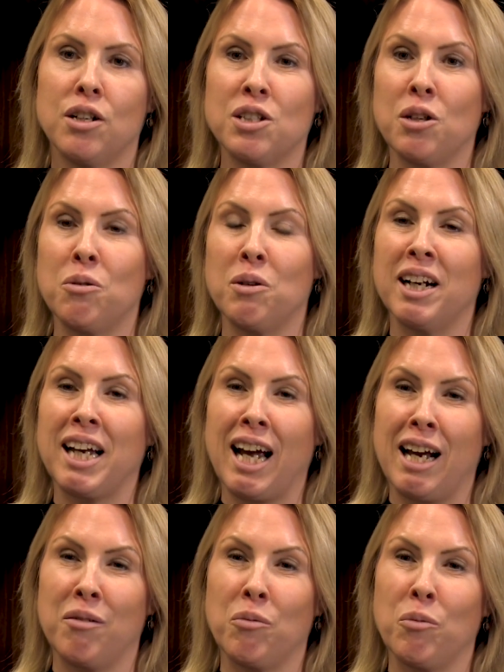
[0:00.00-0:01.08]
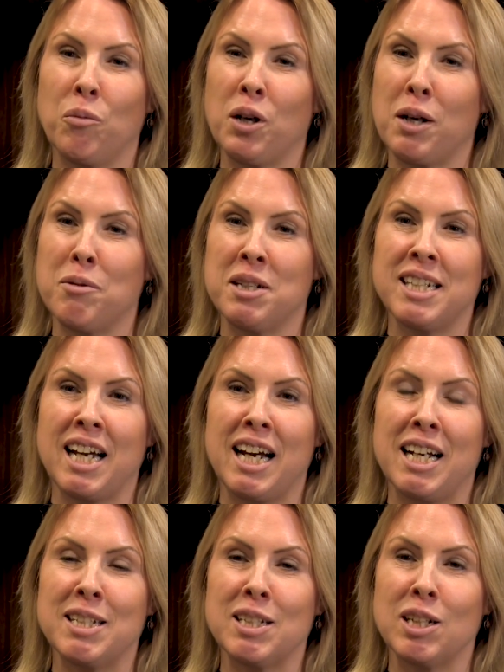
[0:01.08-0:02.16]
So again, what I would
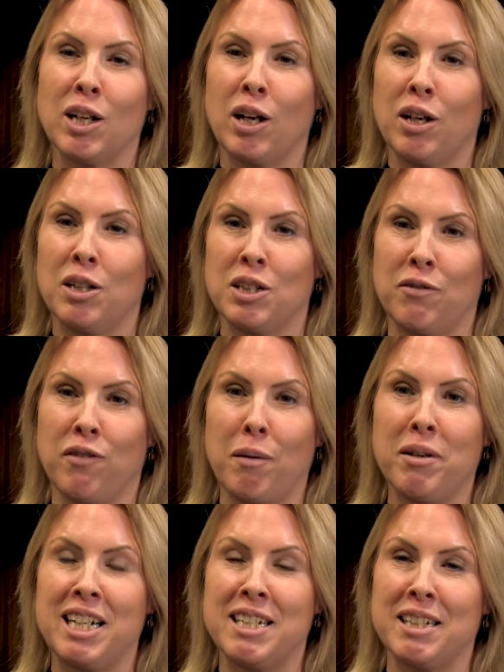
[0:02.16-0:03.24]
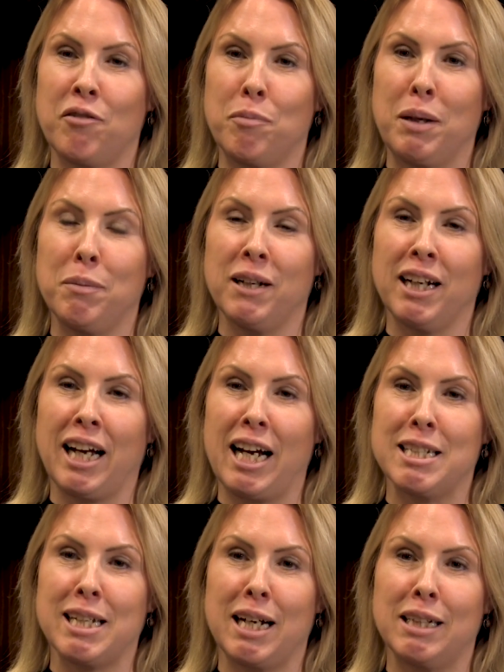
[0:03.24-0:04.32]
say is to families of people in
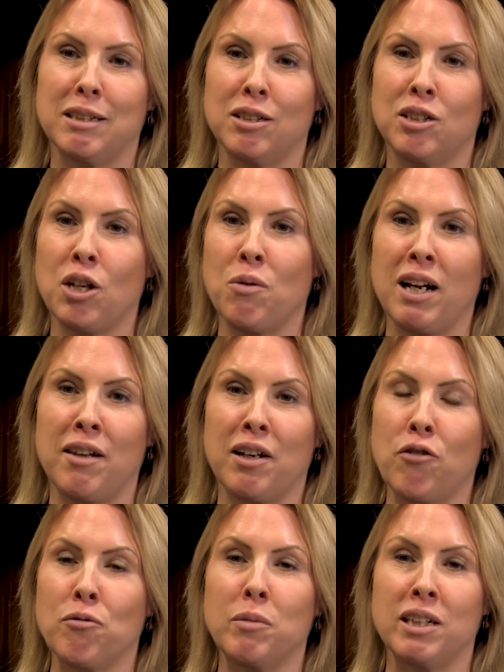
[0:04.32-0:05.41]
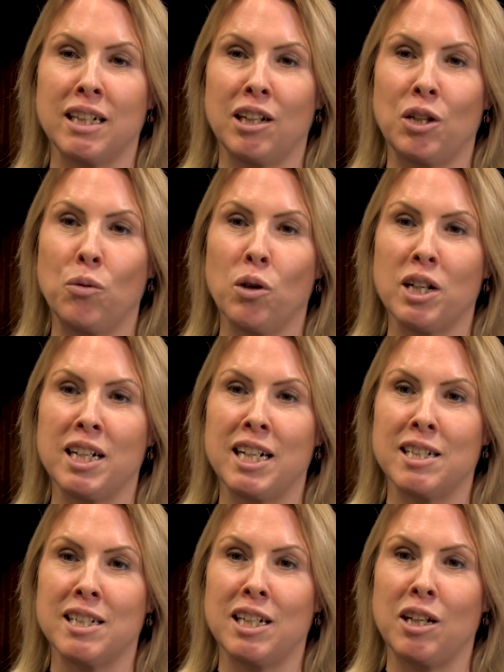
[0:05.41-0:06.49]
Gateshead, don't let the government tell you what it
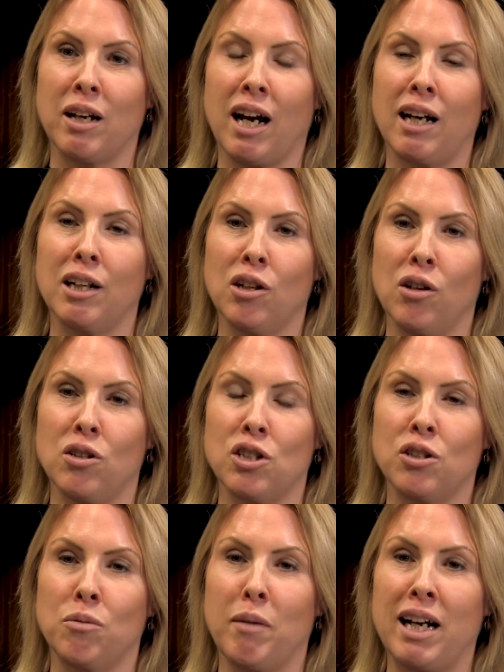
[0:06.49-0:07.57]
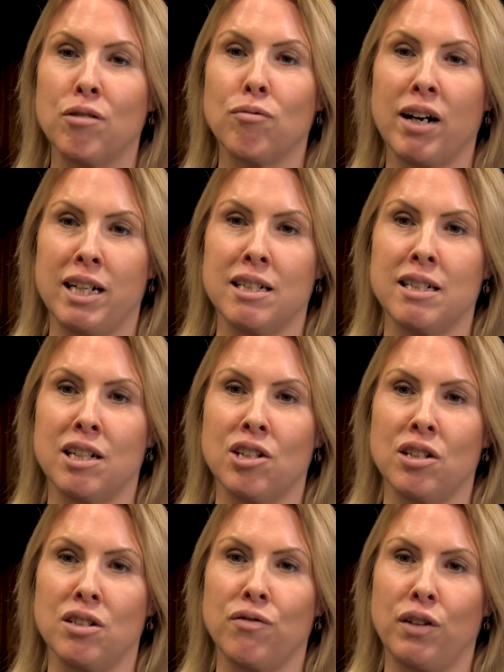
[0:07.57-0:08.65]
is that you can and can't do. Make the right
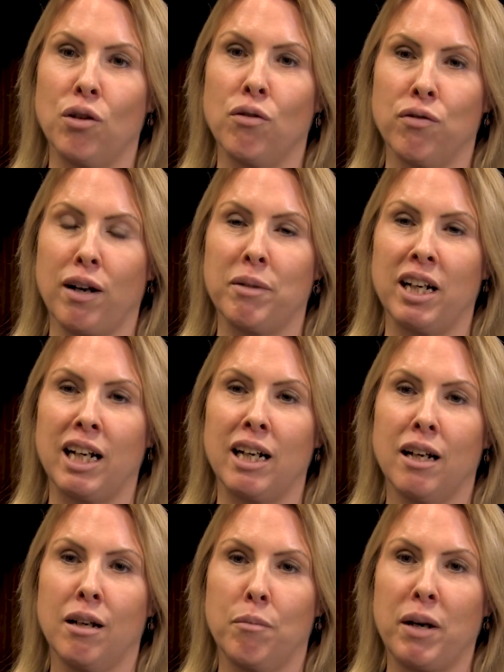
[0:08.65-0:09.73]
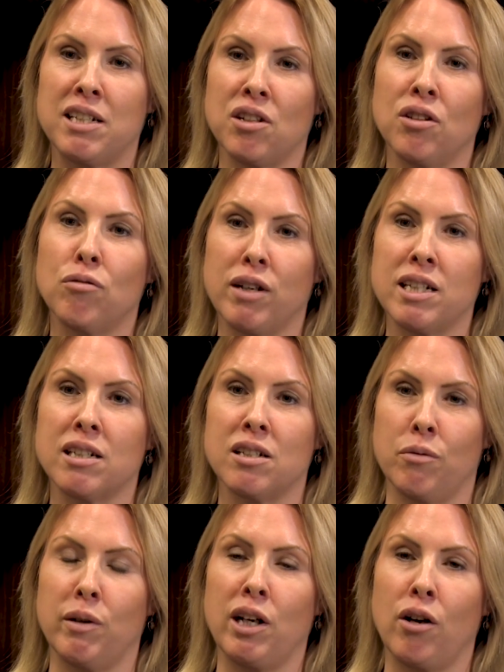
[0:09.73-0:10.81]
decisions for your family based on the risks
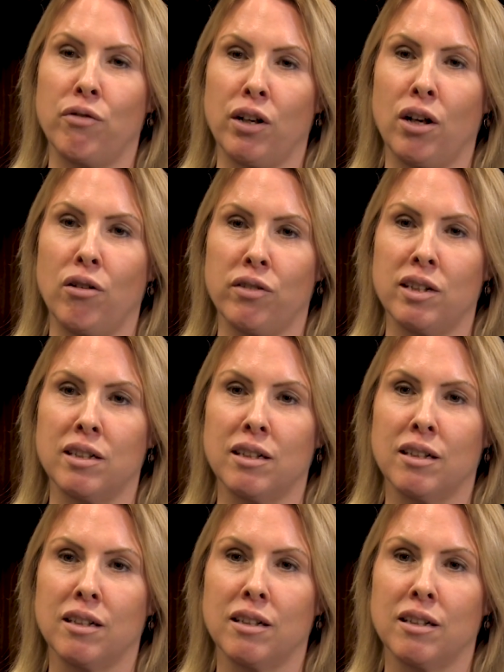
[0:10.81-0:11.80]
that we know for COVID.